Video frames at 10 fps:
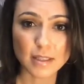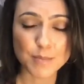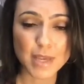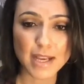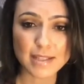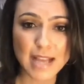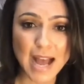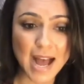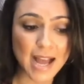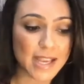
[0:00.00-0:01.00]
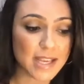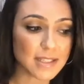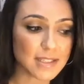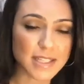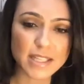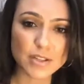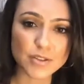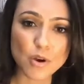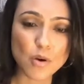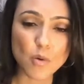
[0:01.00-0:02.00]
because I didn't
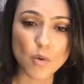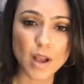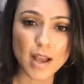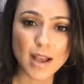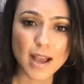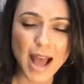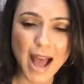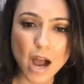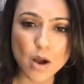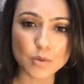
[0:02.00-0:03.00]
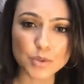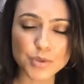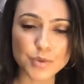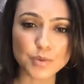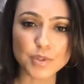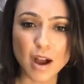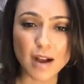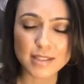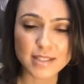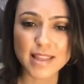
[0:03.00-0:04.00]
know how to
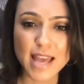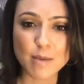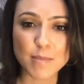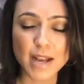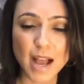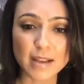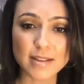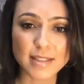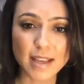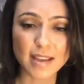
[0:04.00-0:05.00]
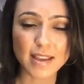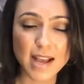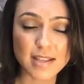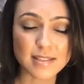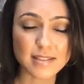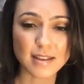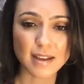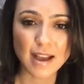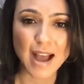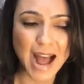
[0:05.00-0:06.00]
talk to them and how to say, yes,
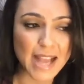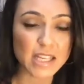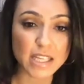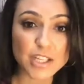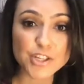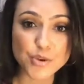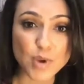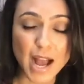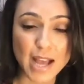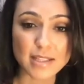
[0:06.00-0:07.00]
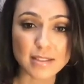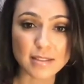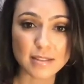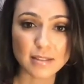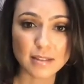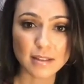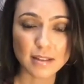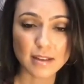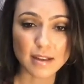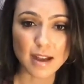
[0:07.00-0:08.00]
I need you guys.
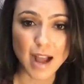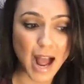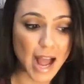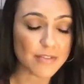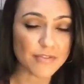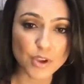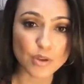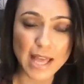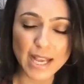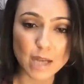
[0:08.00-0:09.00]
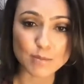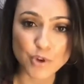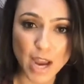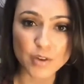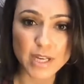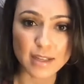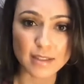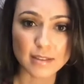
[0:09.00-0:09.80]
I feel like I'm drowning.